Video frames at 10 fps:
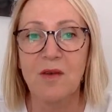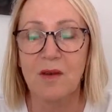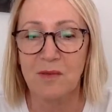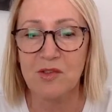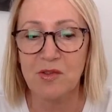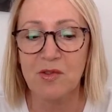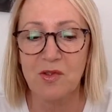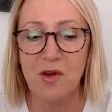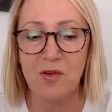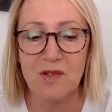I'm sure you
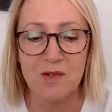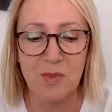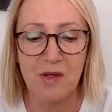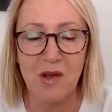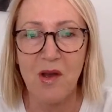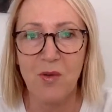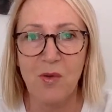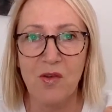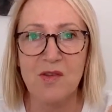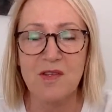know this, but
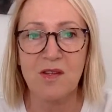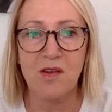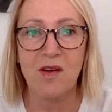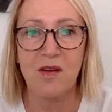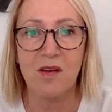words that are,